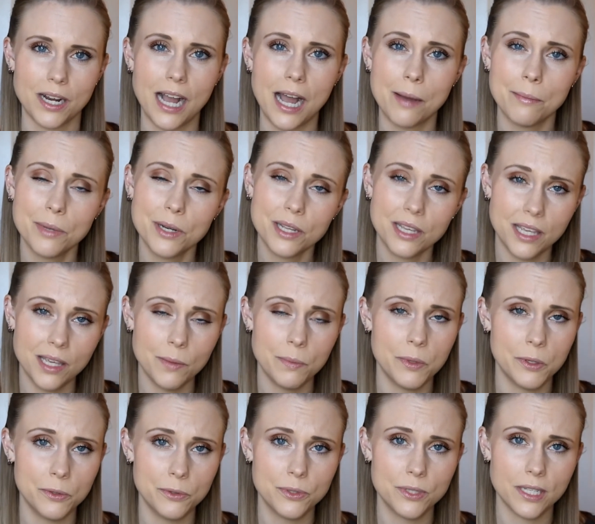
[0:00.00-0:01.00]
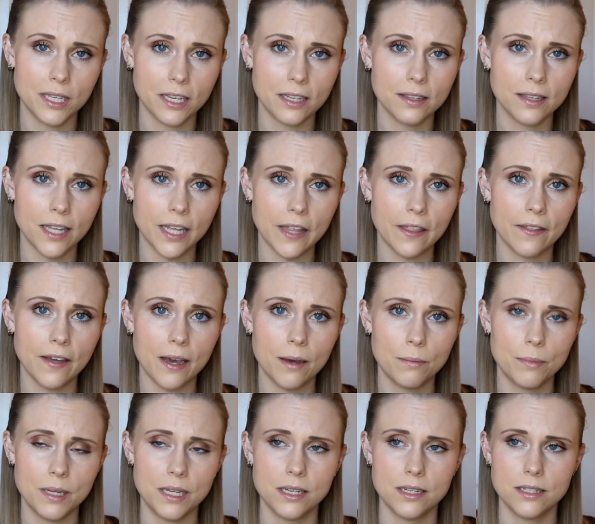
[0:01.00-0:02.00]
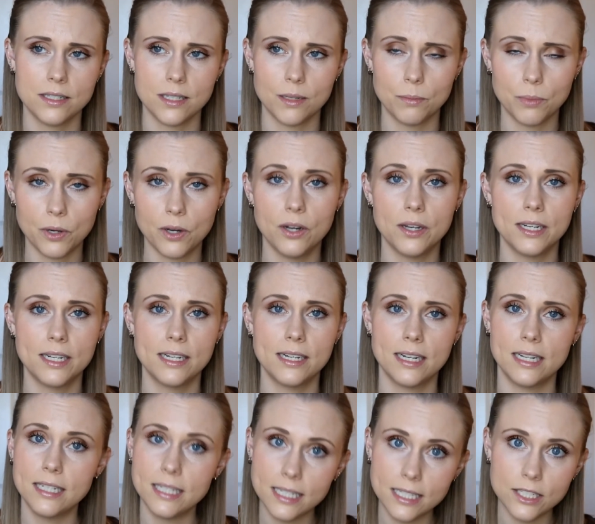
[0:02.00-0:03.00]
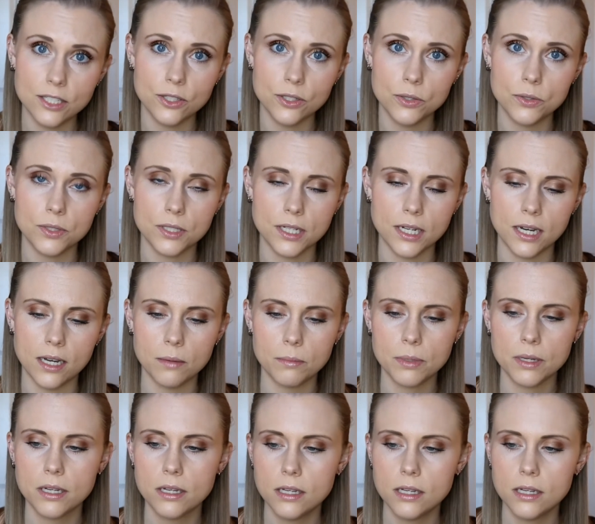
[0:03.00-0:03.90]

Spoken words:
I'm gonna keep using it like that because I bought it and I need to use it up.